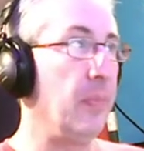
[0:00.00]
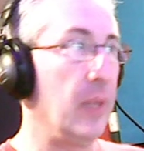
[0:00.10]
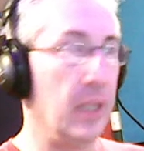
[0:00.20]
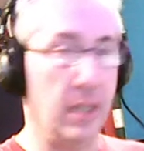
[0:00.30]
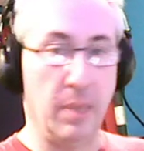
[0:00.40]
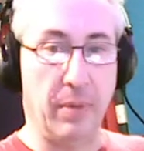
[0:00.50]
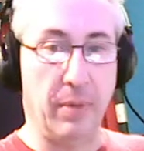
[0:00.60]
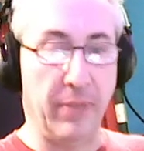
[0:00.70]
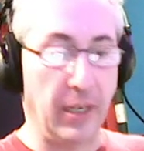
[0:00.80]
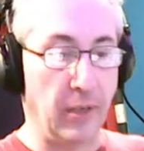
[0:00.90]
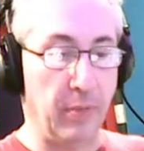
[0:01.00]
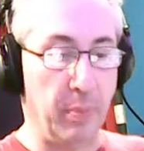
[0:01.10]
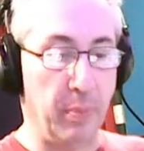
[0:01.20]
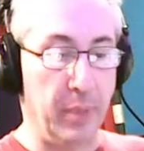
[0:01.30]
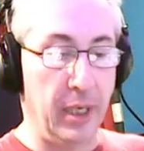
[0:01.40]
Above that you have a
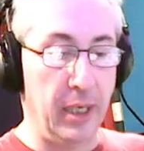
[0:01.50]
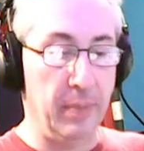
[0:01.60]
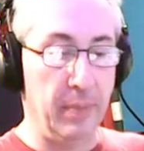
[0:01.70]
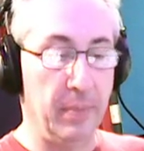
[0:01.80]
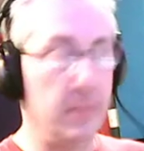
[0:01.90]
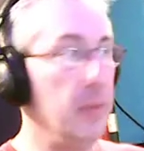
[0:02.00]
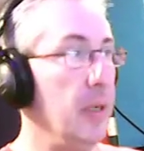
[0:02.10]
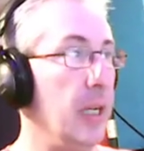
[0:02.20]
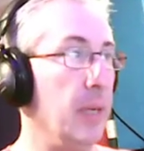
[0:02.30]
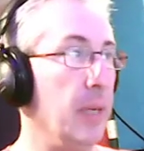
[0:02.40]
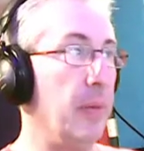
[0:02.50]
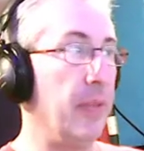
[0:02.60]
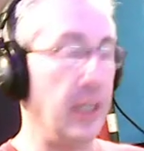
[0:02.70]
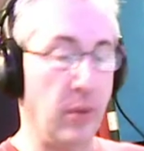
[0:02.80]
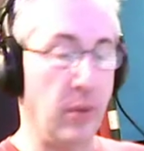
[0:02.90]
B, and above that you
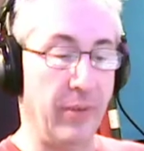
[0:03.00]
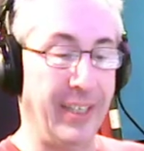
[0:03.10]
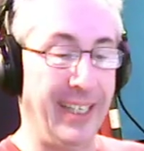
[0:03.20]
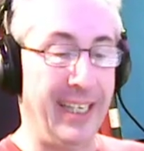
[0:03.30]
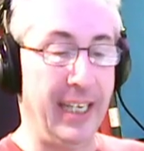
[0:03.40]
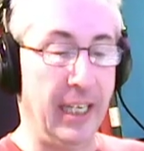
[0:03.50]
have an E.